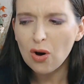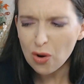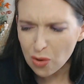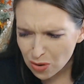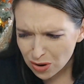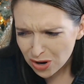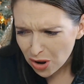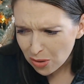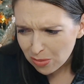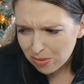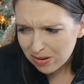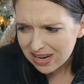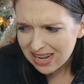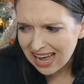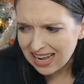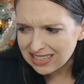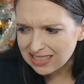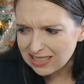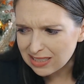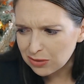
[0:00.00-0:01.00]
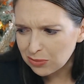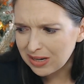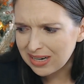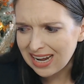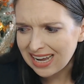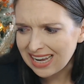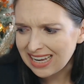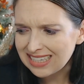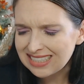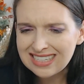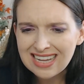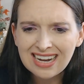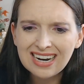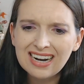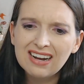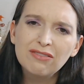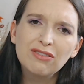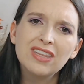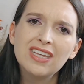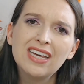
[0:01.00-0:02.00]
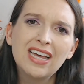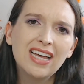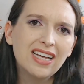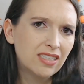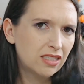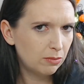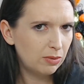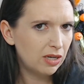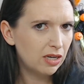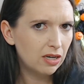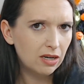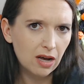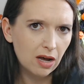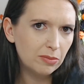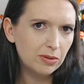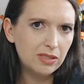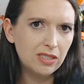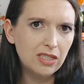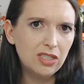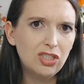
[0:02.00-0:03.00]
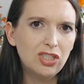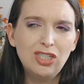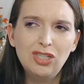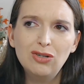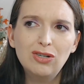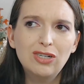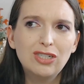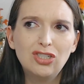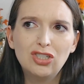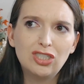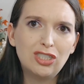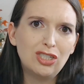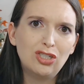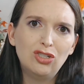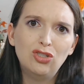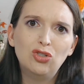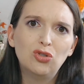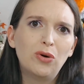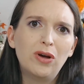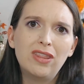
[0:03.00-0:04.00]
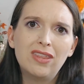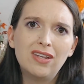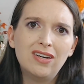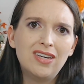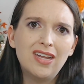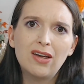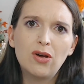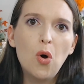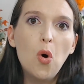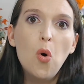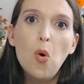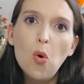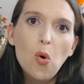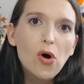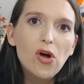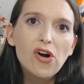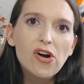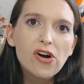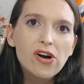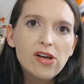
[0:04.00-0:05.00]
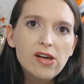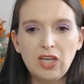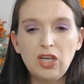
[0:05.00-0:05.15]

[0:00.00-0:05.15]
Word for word: Or nobody has to win. I guess not everything has to be a competition. You can just enjoy the decor.